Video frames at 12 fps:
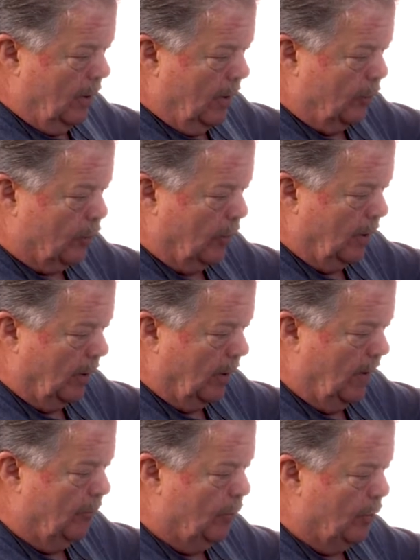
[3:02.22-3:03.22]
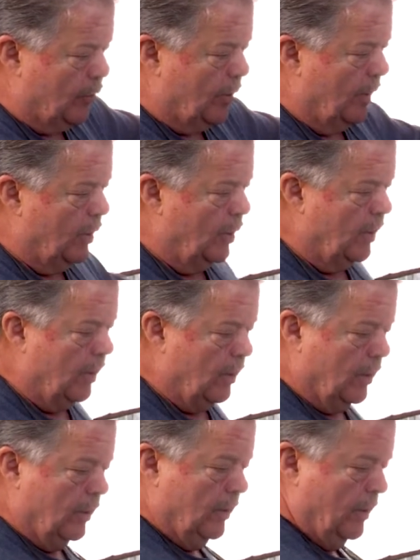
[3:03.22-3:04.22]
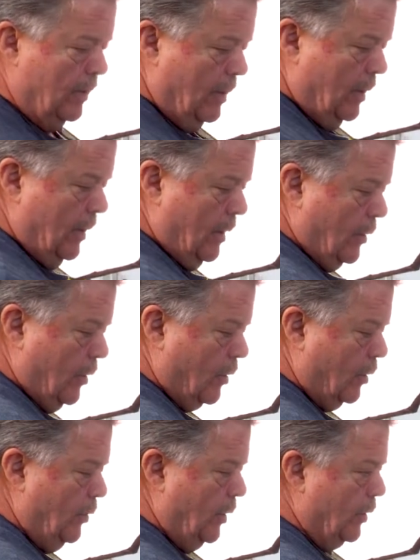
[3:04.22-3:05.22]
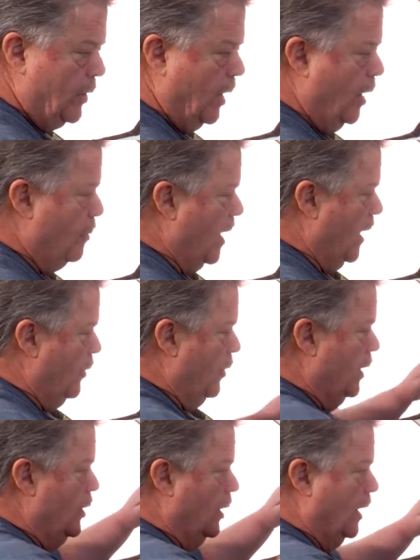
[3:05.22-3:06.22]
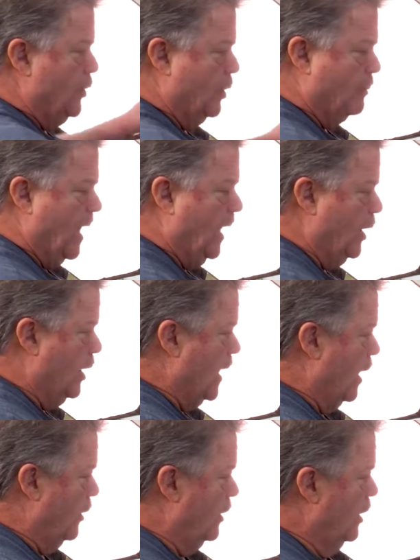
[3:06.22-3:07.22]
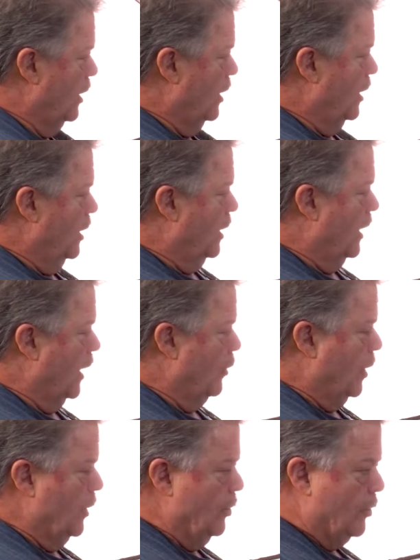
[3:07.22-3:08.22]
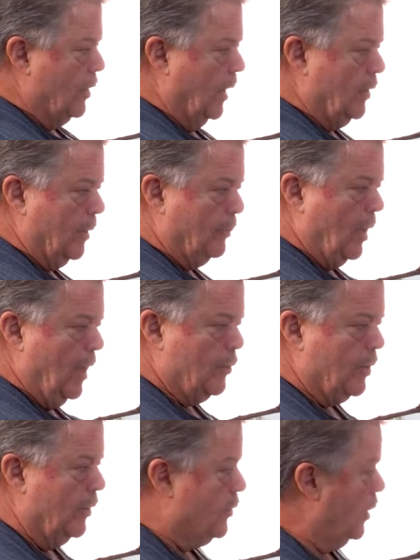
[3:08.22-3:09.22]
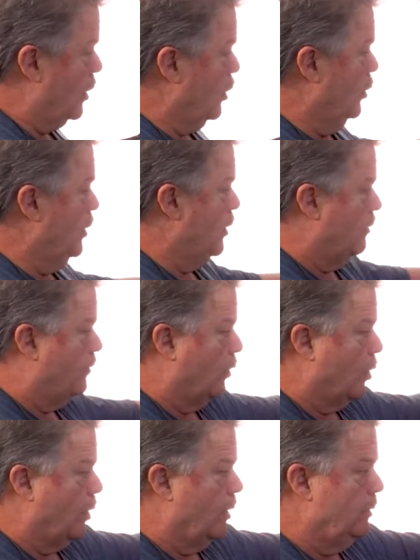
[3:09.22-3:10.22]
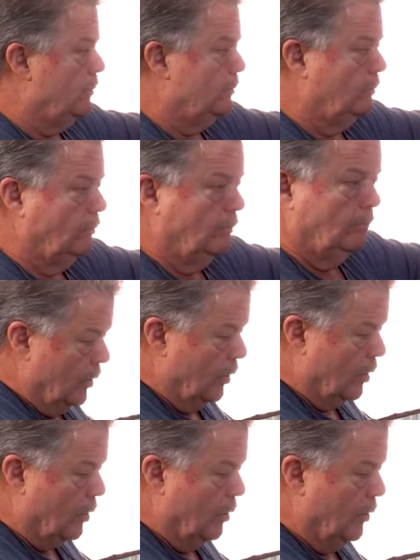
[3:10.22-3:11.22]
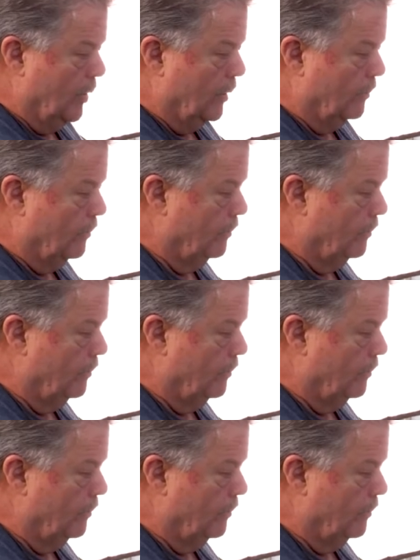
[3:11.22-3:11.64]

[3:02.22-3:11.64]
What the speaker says: and so you leave this sit in here, you glue your tub on, then you let your body down, and then you start the process of gluing the floor. You glue the